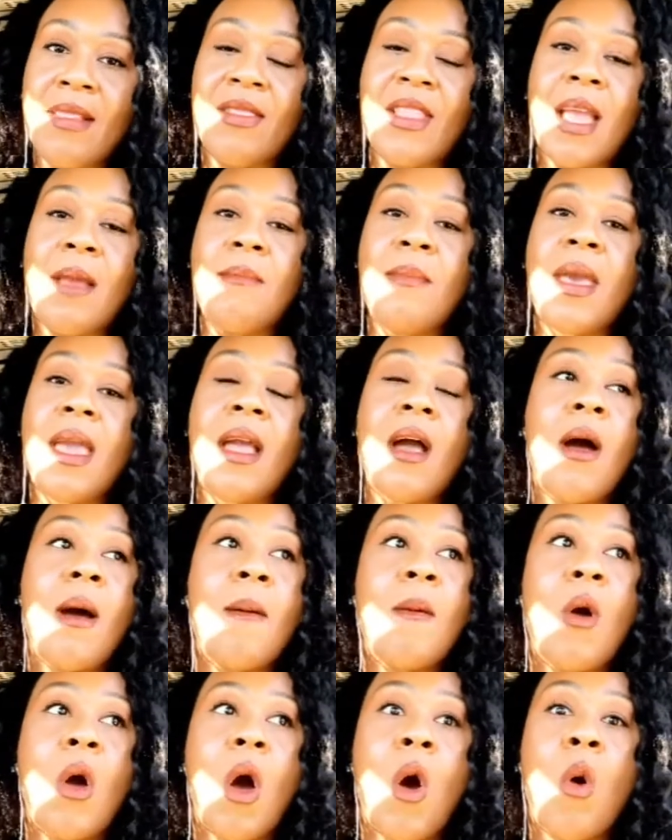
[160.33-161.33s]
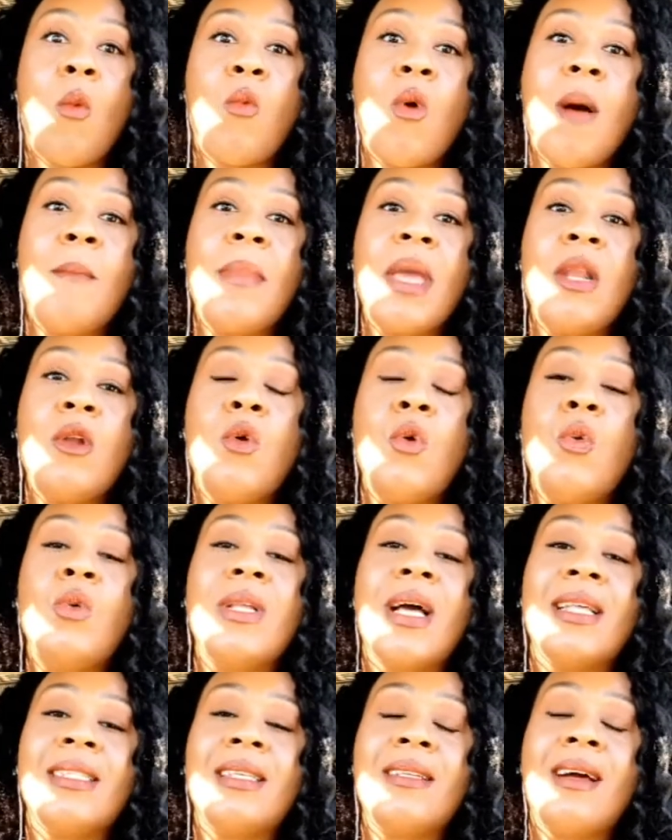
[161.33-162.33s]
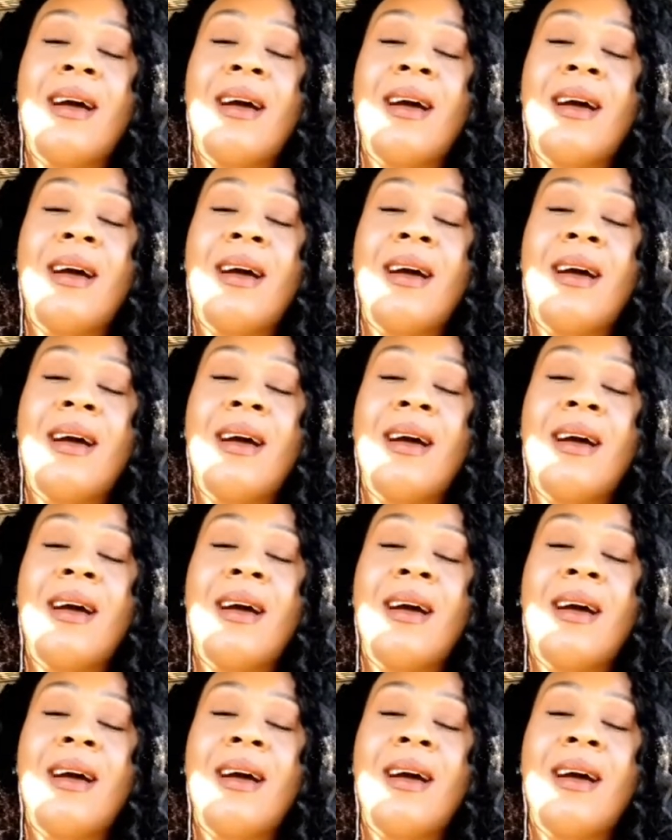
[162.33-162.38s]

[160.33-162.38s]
they meant a woman who doesn't